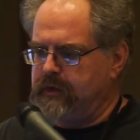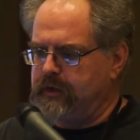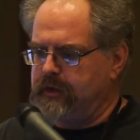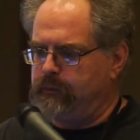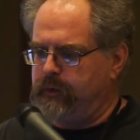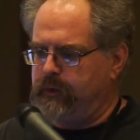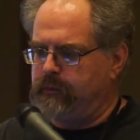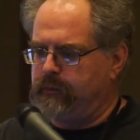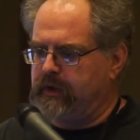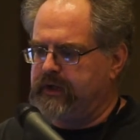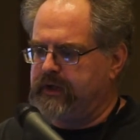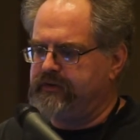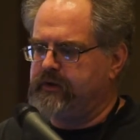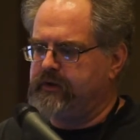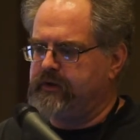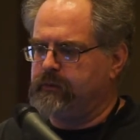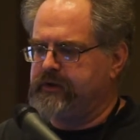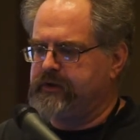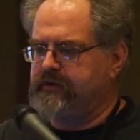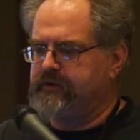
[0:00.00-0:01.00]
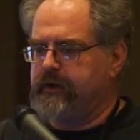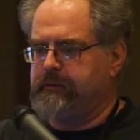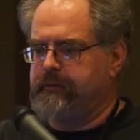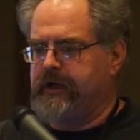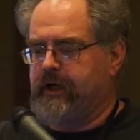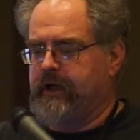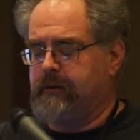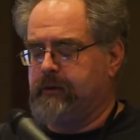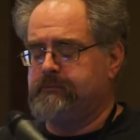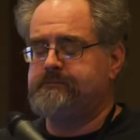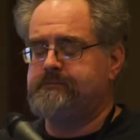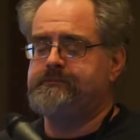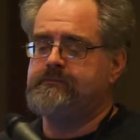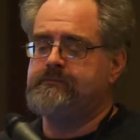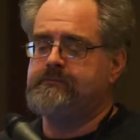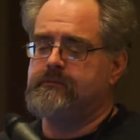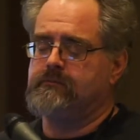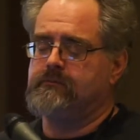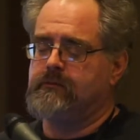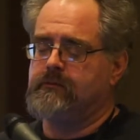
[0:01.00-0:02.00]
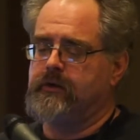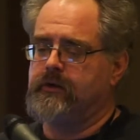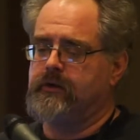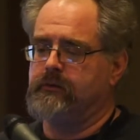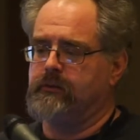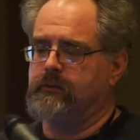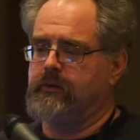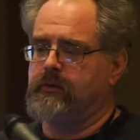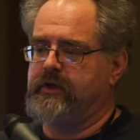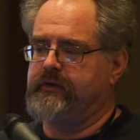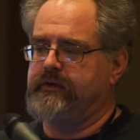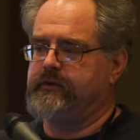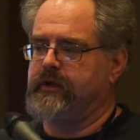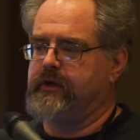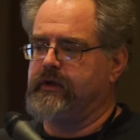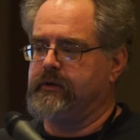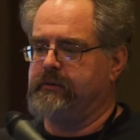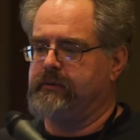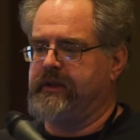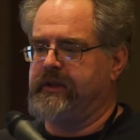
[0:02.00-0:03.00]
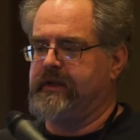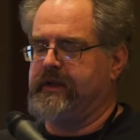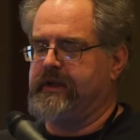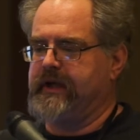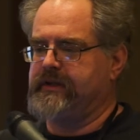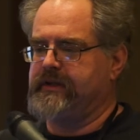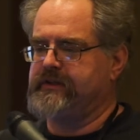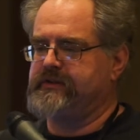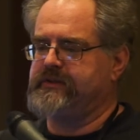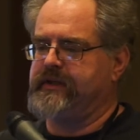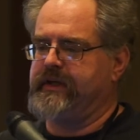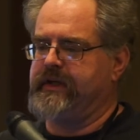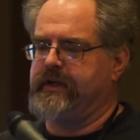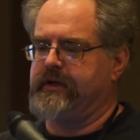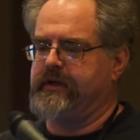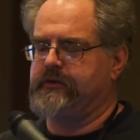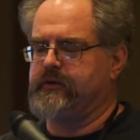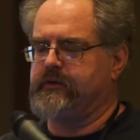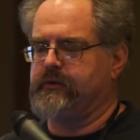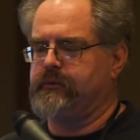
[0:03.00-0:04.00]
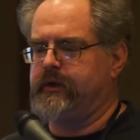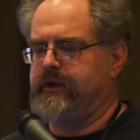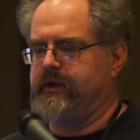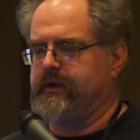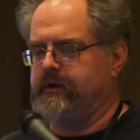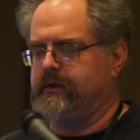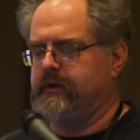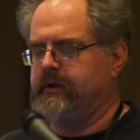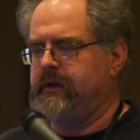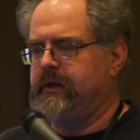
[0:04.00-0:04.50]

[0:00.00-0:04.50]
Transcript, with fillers: we want to see what's coming up, what's going to be the next thing, so we can